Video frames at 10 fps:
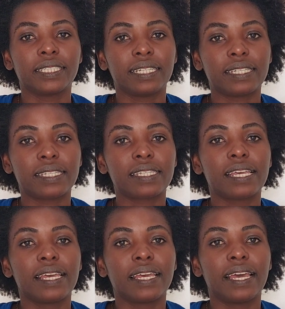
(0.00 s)
Yes.
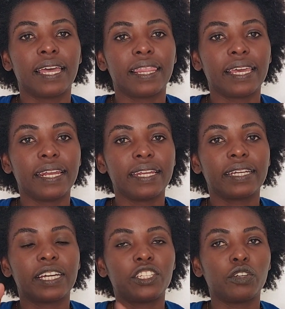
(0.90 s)
And
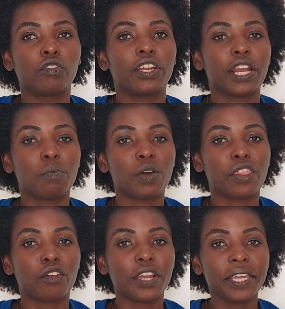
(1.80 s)
then category
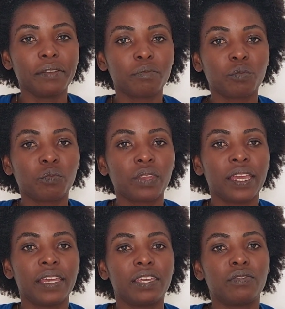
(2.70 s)
number 3,
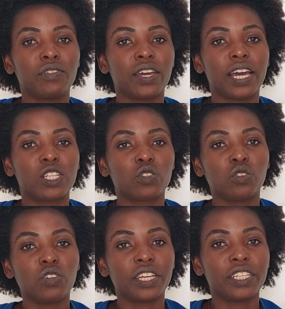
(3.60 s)
if you are a
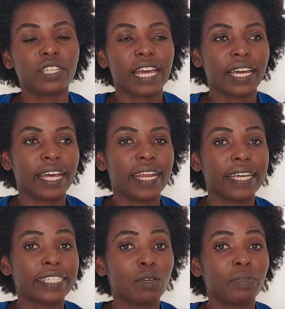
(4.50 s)
student, an
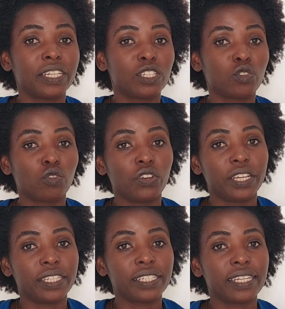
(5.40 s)
accepted
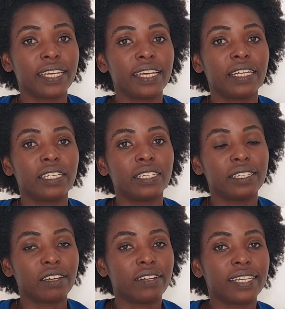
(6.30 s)
student
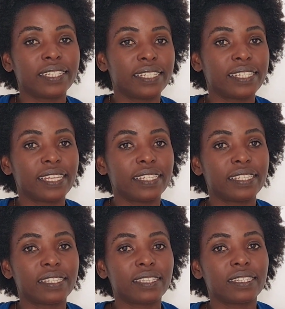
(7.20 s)
in the United
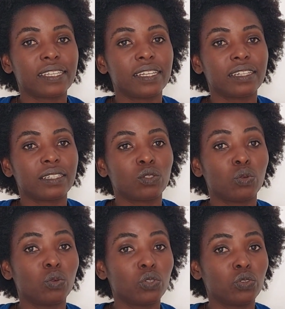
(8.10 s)
States
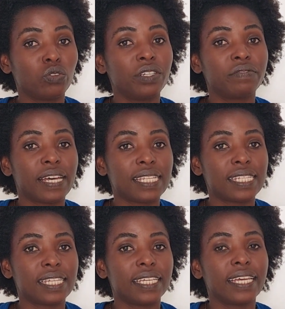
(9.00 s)
to go to
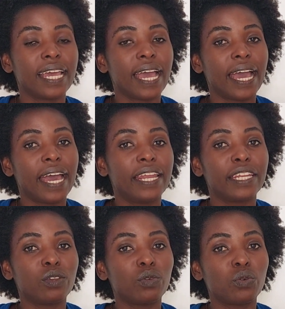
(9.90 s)
university,
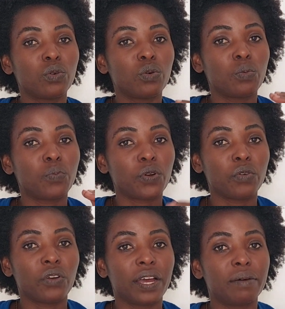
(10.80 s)
and your
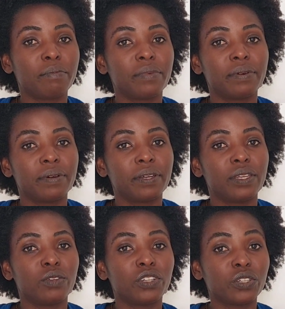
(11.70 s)

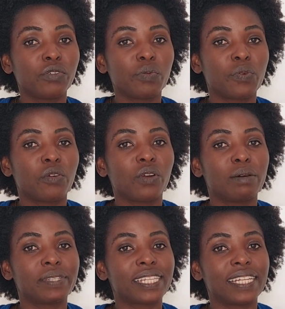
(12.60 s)
degree
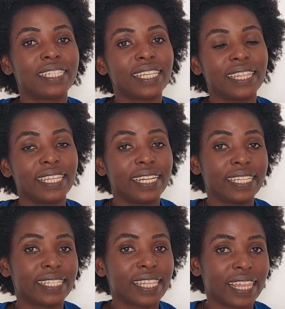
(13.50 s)
program starts in the
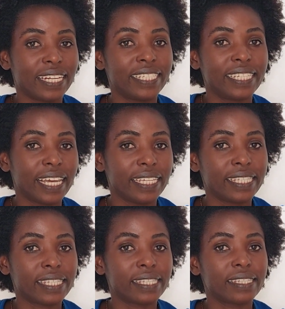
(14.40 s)
next 30
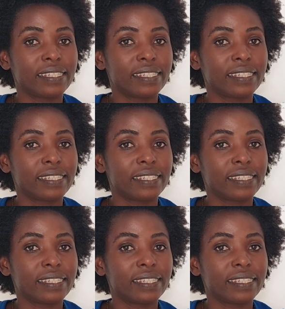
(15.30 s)
days.